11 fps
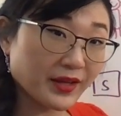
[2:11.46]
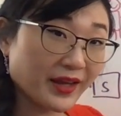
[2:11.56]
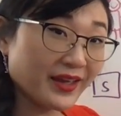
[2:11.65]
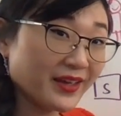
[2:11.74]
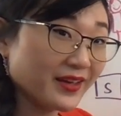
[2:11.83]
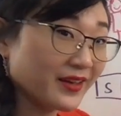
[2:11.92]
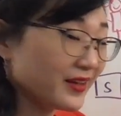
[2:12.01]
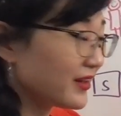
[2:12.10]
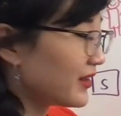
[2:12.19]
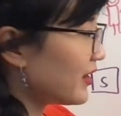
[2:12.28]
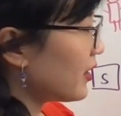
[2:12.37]
Okay?
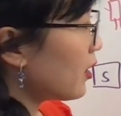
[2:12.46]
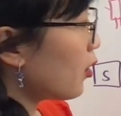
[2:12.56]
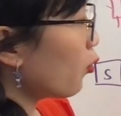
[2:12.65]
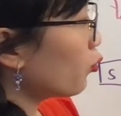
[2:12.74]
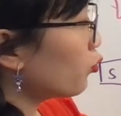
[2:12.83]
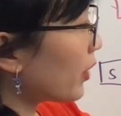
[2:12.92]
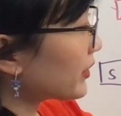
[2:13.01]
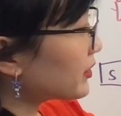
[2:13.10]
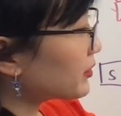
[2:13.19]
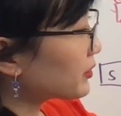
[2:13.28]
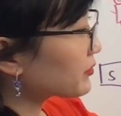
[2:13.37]

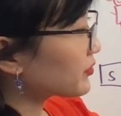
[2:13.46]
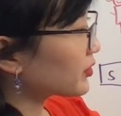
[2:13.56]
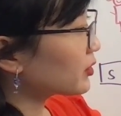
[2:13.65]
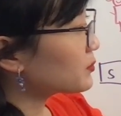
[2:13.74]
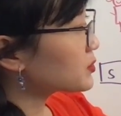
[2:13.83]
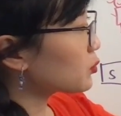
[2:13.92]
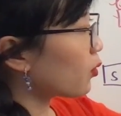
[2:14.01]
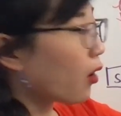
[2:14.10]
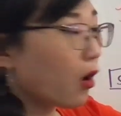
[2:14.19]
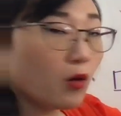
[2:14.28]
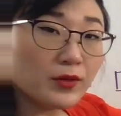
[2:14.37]
Regular verbs will
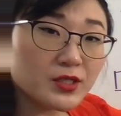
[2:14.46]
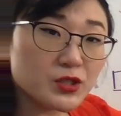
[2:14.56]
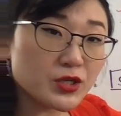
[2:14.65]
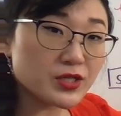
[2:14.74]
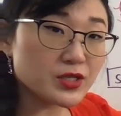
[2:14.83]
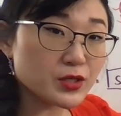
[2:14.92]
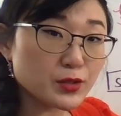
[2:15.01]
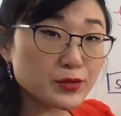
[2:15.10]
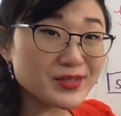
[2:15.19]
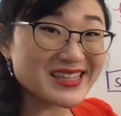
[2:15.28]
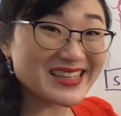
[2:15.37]
always just
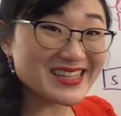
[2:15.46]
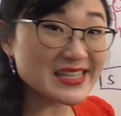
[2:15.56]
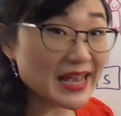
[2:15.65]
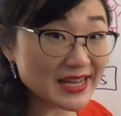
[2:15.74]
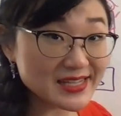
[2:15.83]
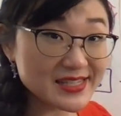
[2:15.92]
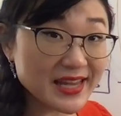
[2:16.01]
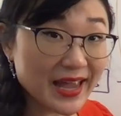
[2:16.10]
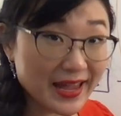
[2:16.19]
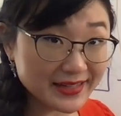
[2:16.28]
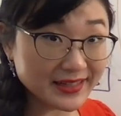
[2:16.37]
use this S
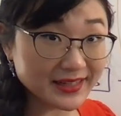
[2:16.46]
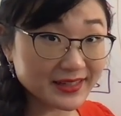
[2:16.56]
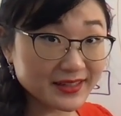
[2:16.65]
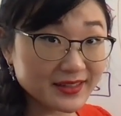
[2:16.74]
ending.